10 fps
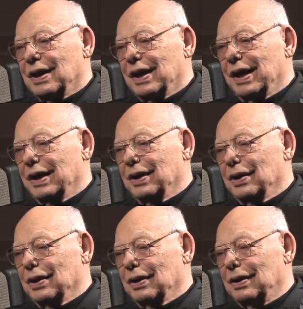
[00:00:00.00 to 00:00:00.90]
And
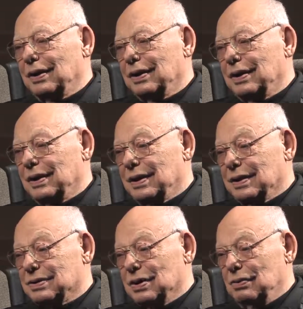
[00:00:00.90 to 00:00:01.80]

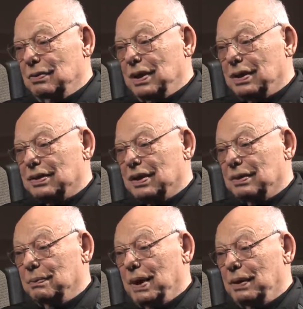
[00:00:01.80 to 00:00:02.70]
so I
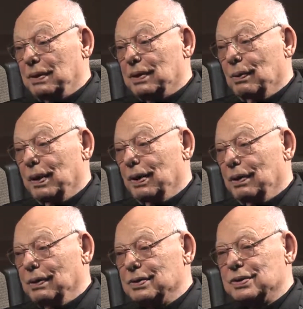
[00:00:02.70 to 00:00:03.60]
thought my
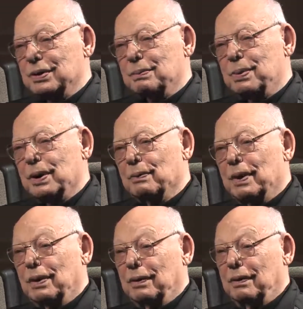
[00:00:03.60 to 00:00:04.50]
career has pretty
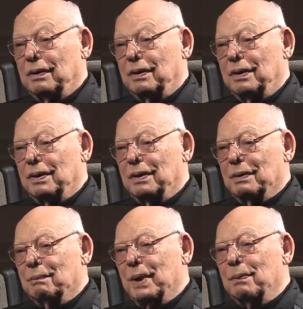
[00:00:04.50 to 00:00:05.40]
well
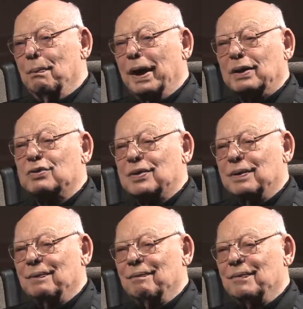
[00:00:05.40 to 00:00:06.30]
been mixed
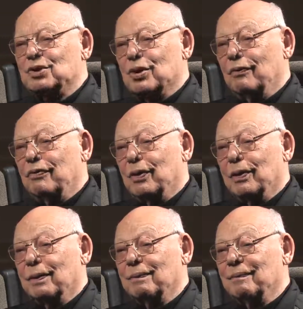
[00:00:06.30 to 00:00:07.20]
so
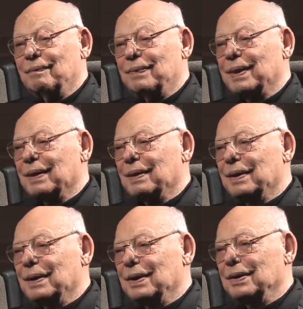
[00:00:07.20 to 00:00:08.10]
far.
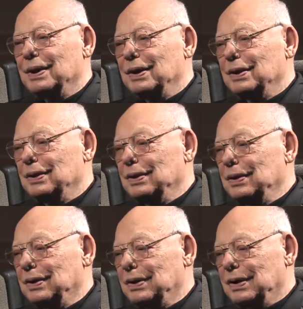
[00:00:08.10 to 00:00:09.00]
Then
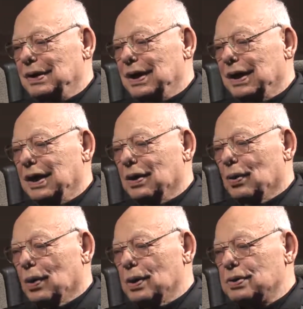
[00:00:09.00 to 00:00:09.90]
I got
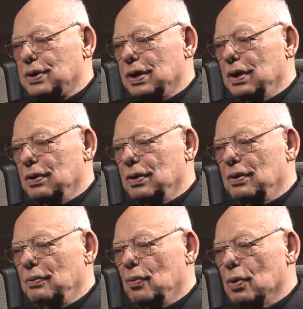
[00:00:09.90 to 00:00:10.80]
orders to go
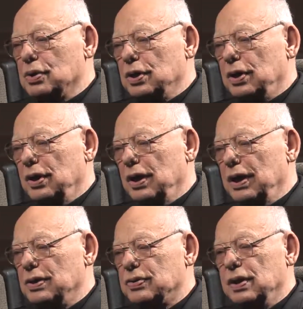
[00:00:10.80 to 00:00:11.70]
to Washington,
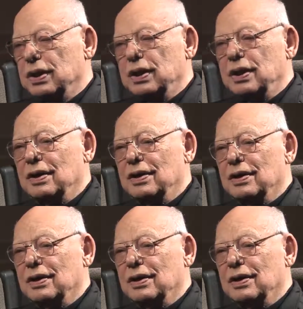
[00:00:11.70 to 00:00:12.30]
D.C.